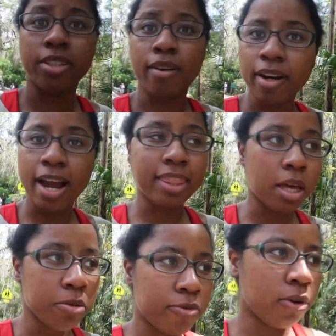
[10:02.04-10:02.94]
Never had
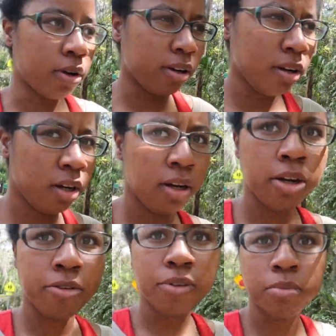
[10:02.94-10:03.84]
that before
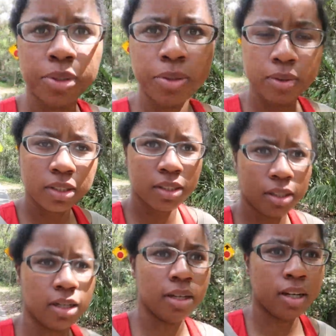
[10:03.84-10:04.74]
from
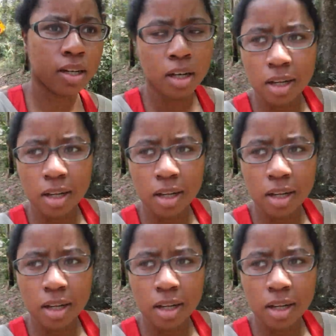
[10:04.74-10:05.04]
boots.